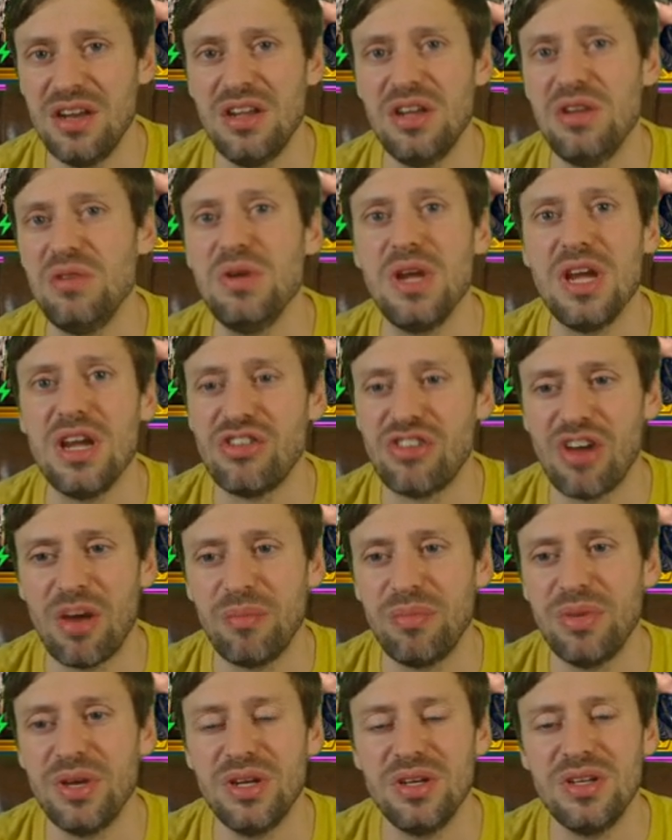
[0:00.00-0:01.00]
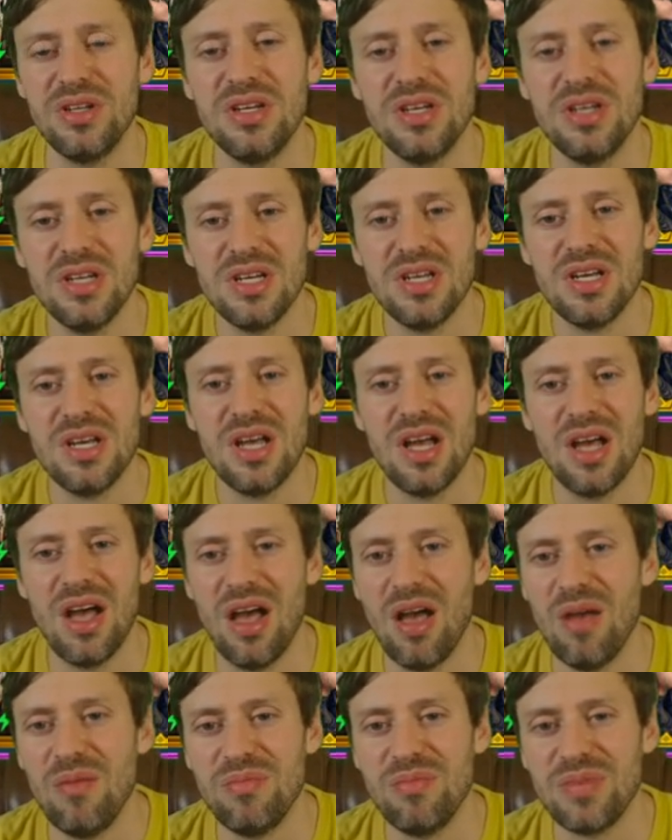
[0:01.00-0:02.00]
unique champion.
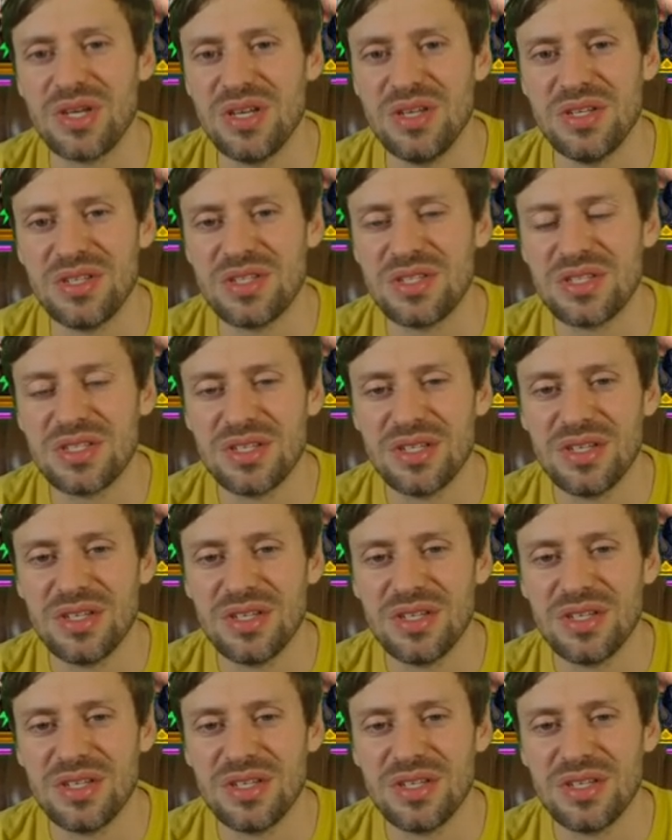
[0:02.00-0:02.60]
Um, because